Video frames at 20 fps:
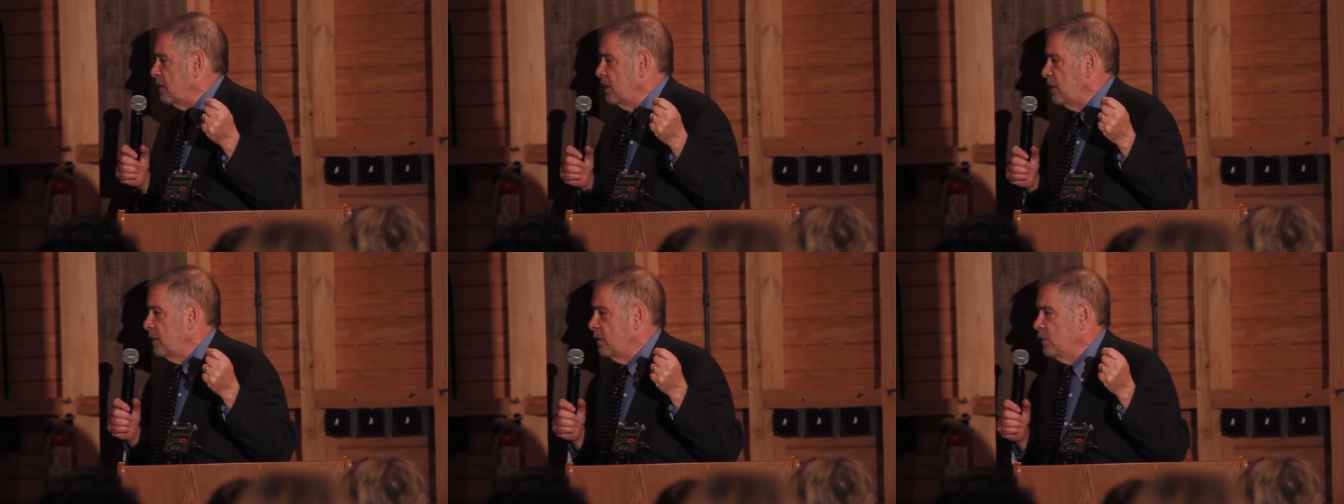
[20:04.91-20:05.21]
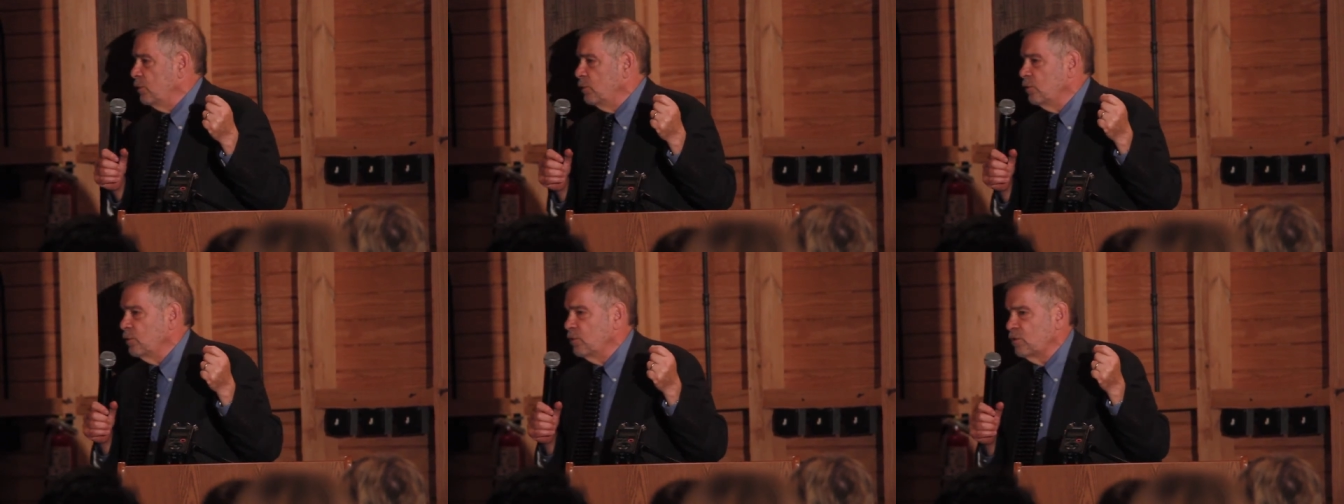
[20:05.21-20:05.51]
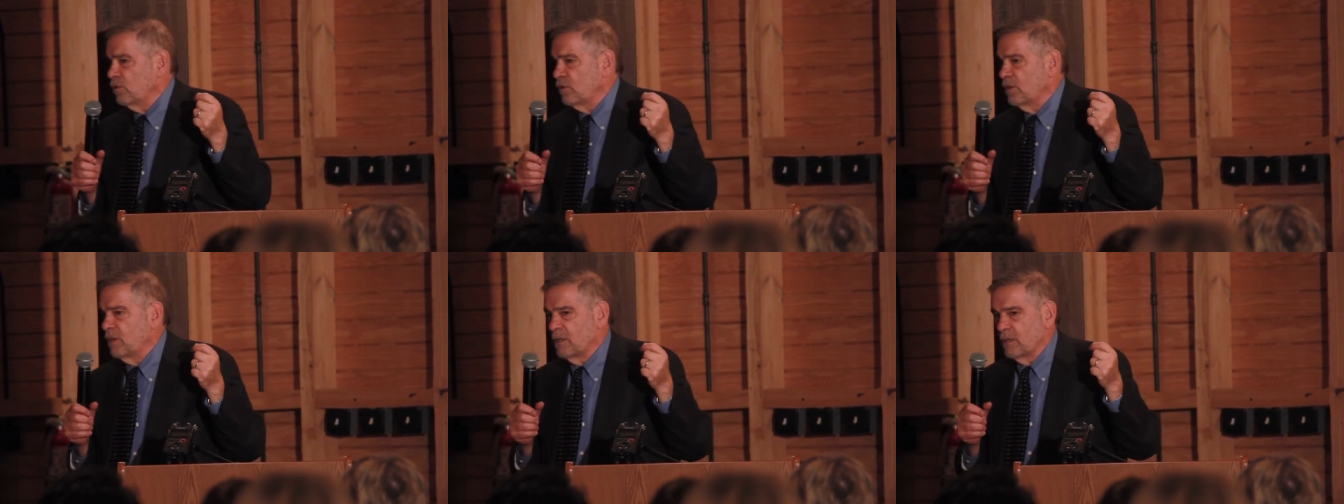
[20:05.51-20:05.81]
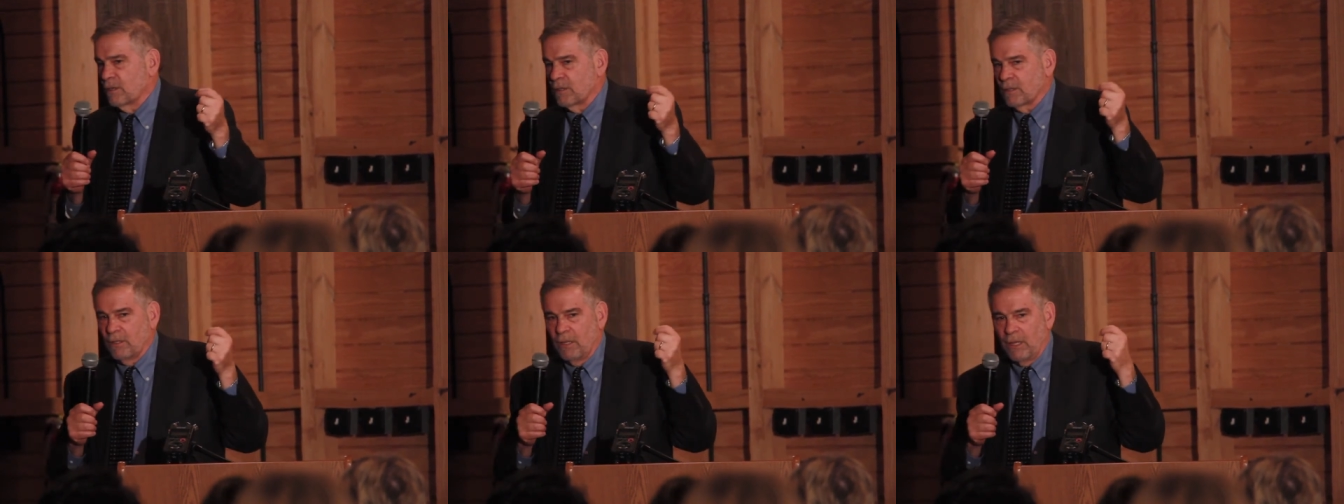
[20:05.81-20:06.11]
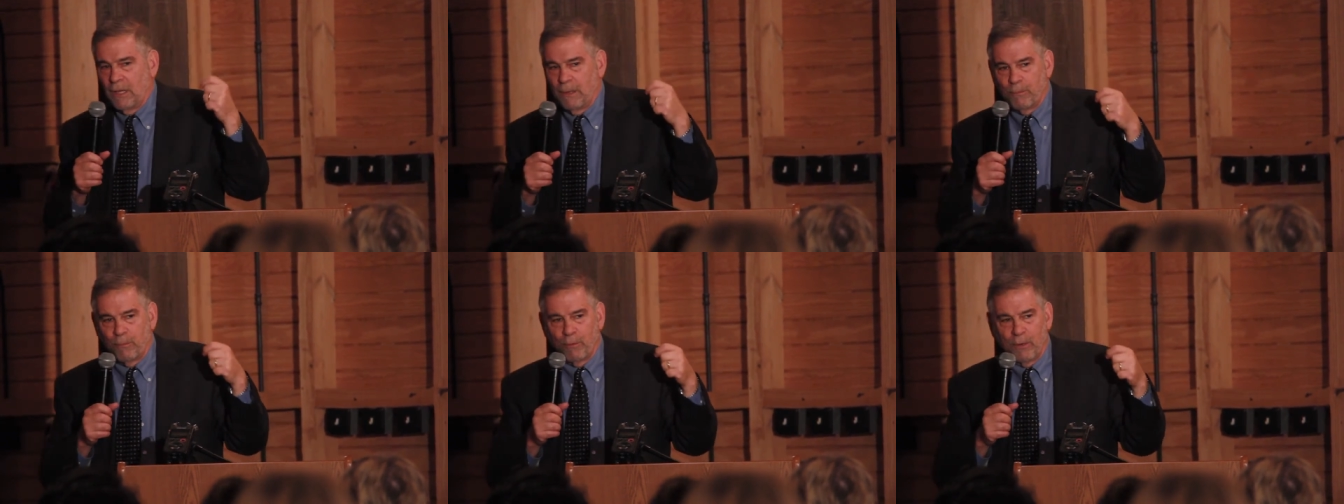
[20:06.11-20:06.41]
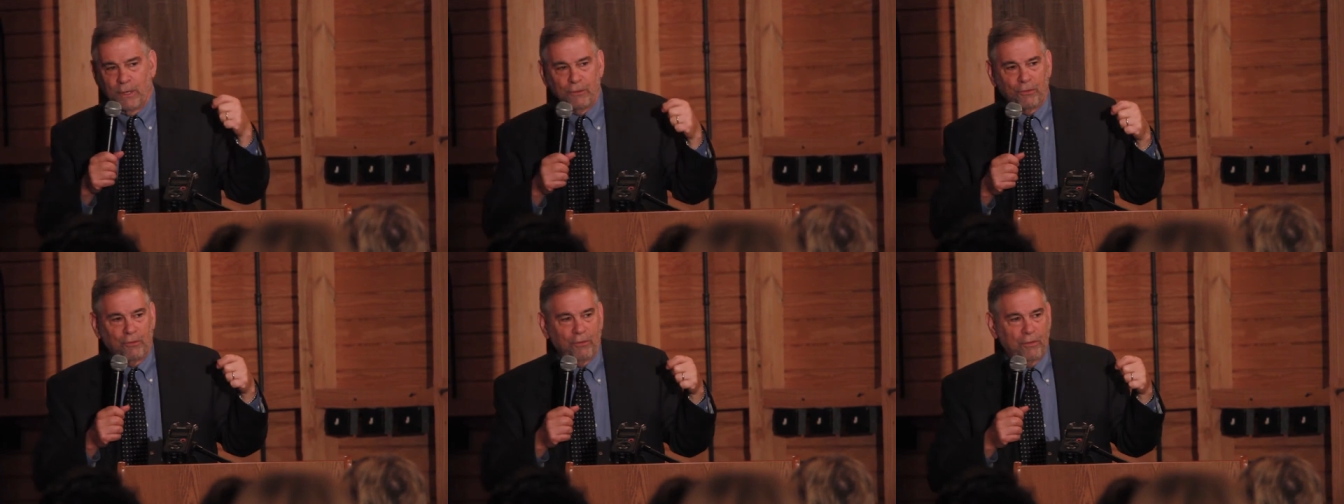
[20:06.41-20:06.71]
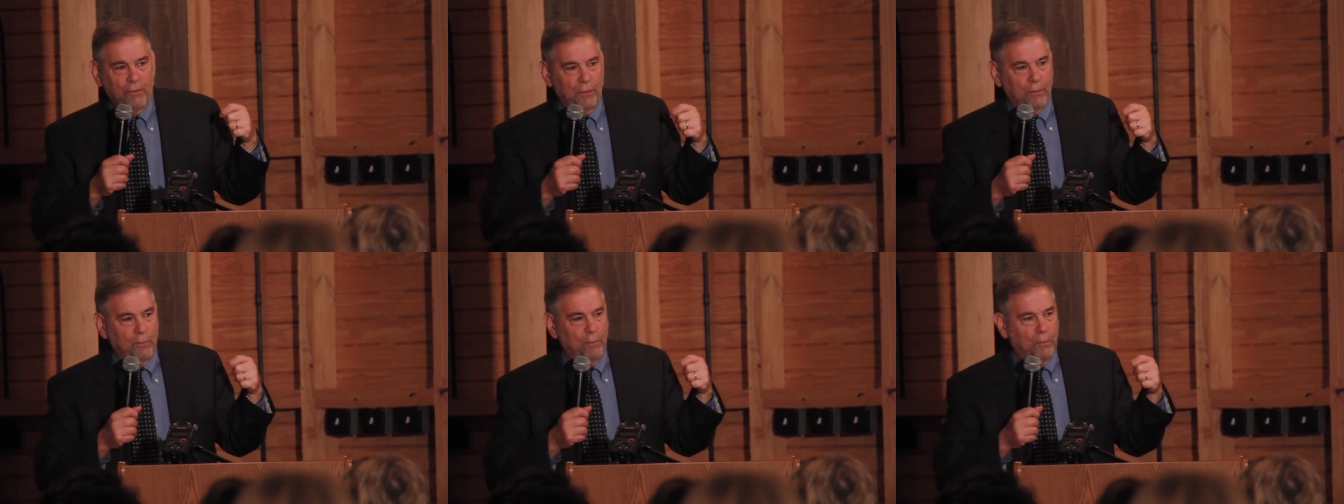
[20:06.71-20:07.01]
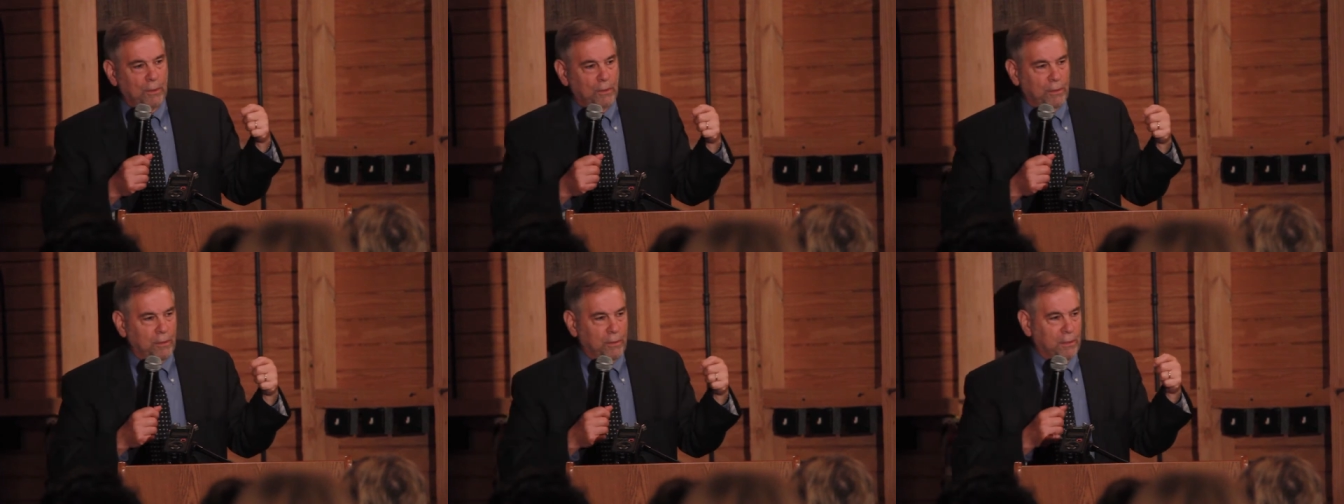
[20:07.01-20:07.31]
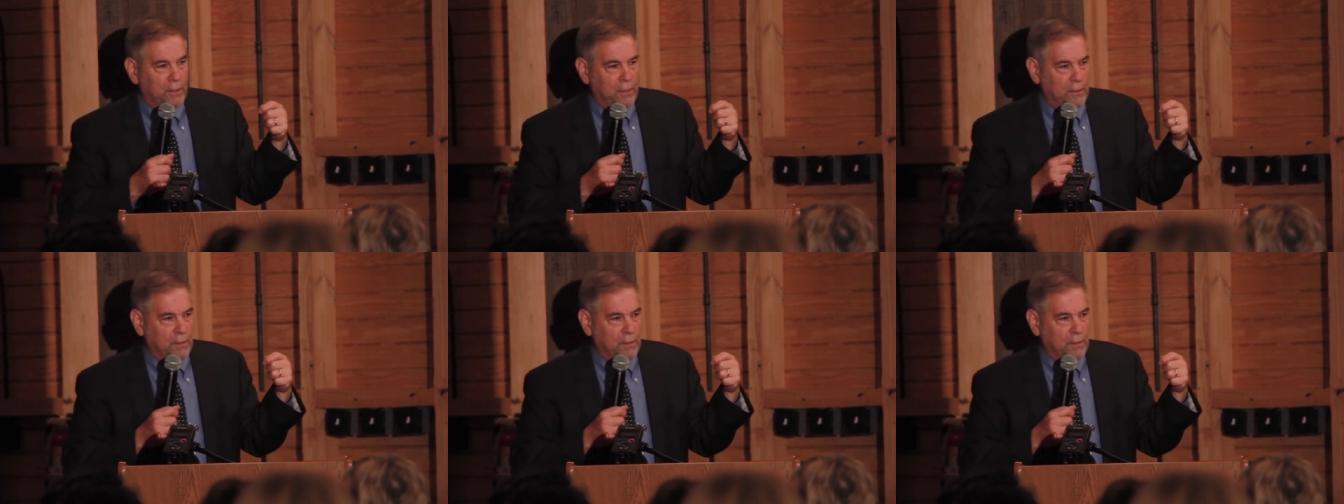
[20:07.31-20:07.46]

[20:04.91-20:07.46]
they used their collaboration with